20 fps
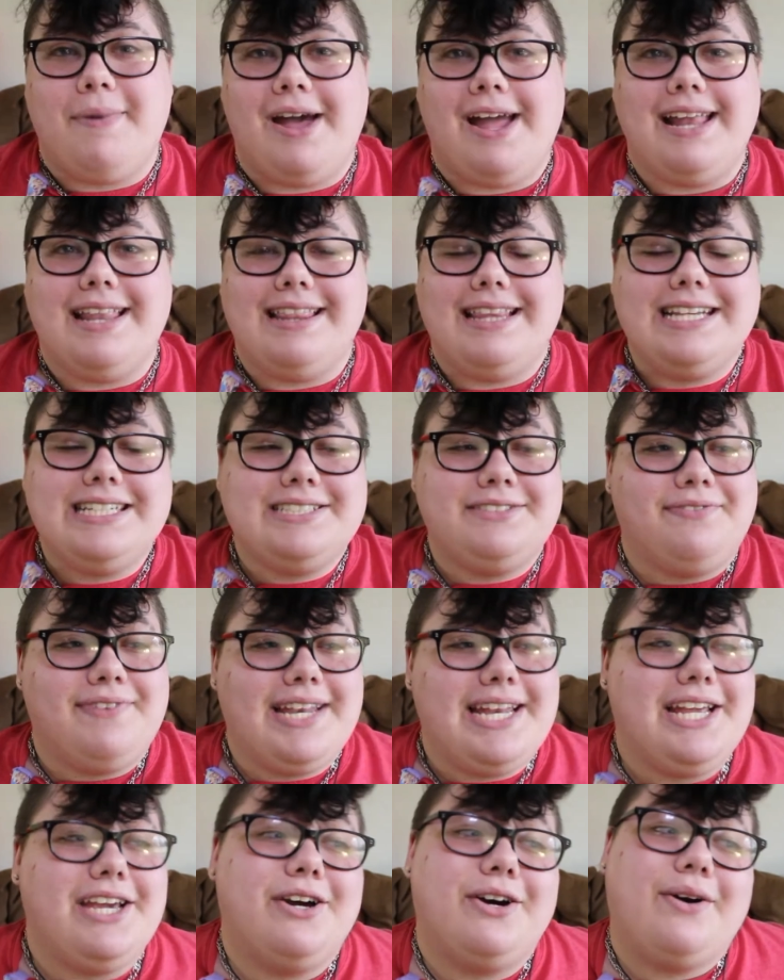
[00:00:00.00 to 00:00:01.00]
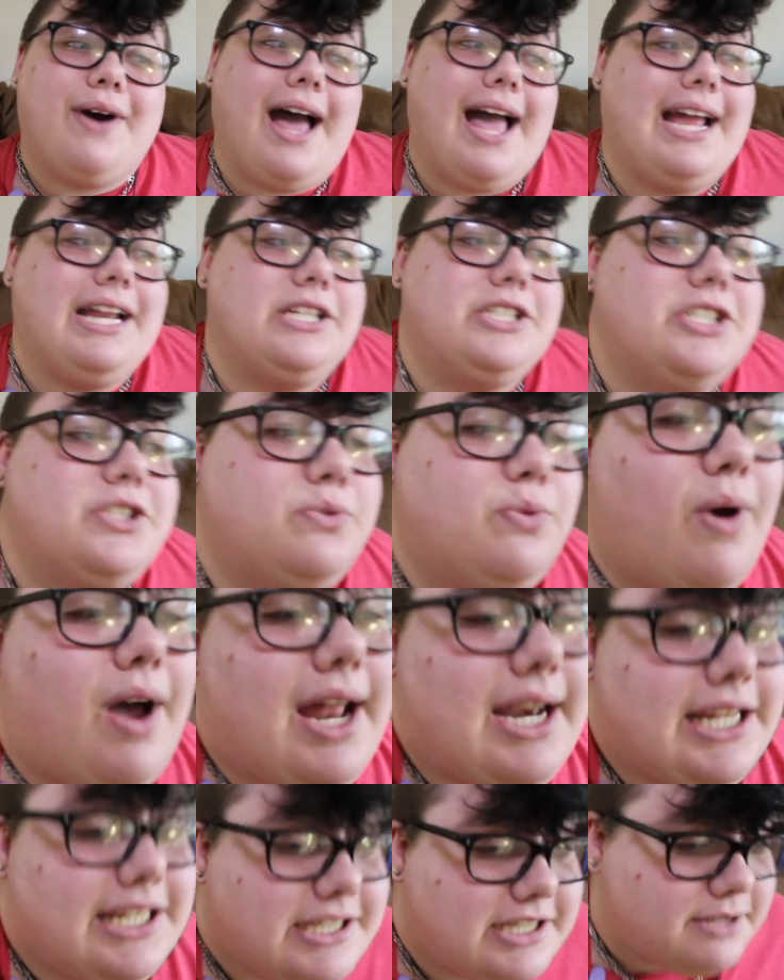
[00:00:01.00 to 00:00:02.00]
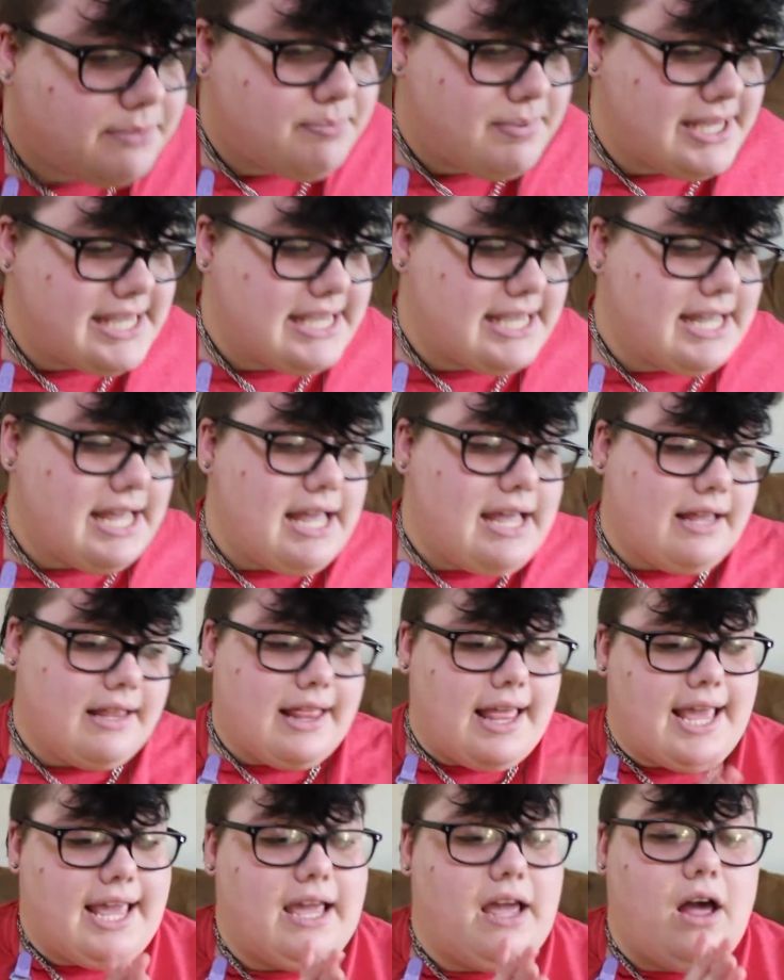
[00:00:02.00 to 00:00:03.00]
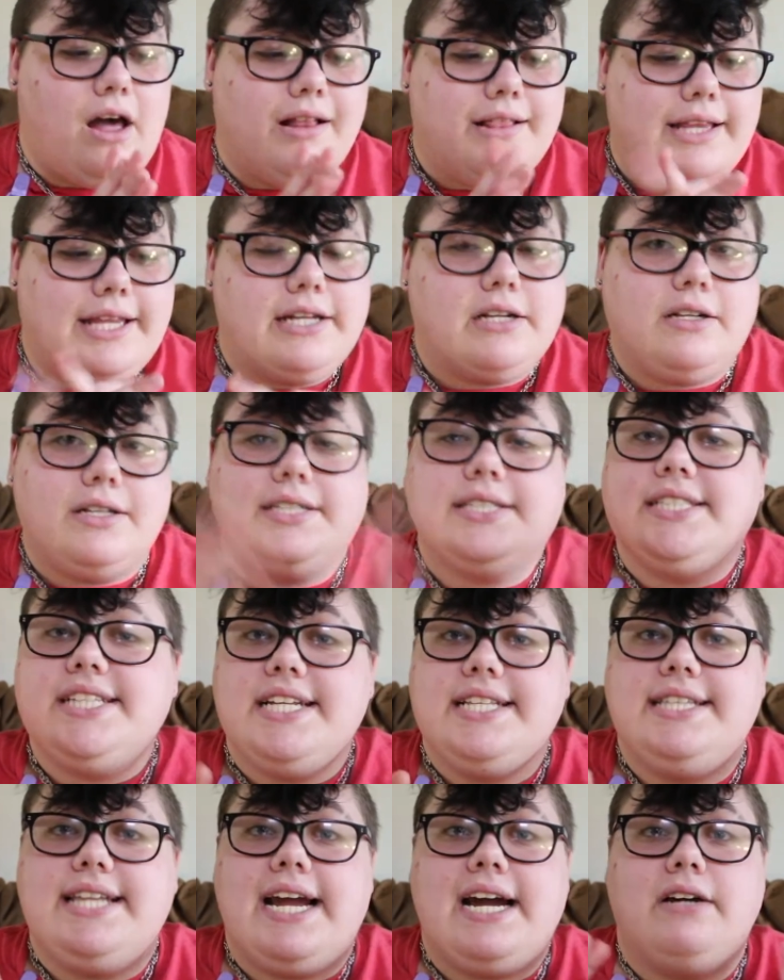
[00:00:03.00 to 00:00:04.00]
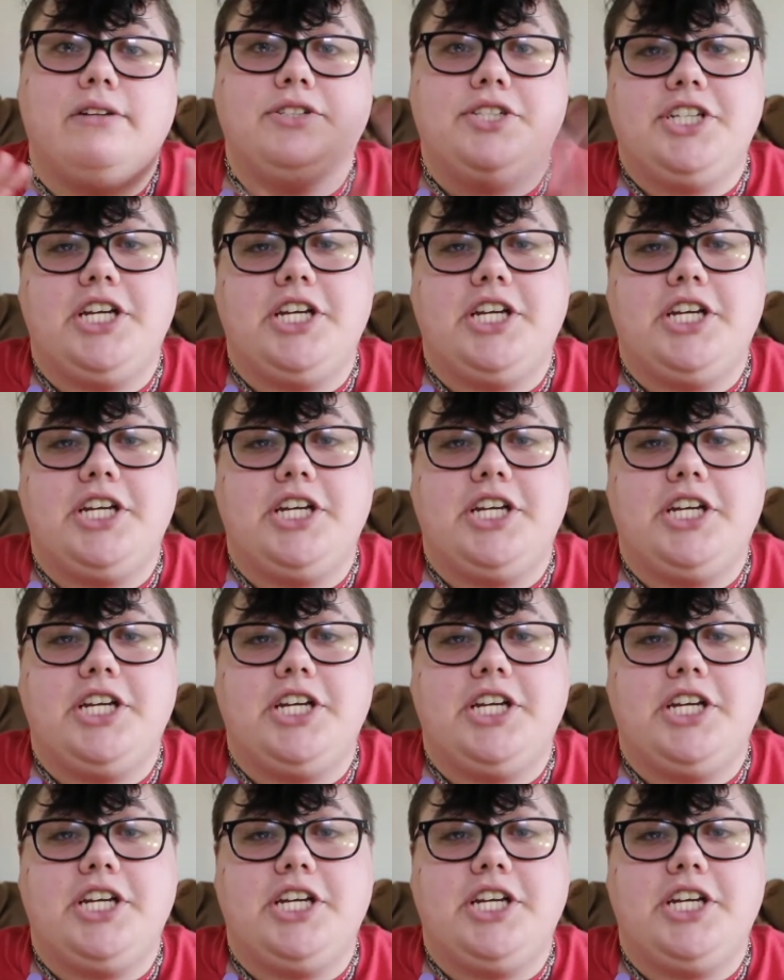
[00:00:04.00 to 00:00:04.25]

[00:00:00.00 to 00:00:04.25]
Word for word: But this video, I just wanted to be like a little sit down,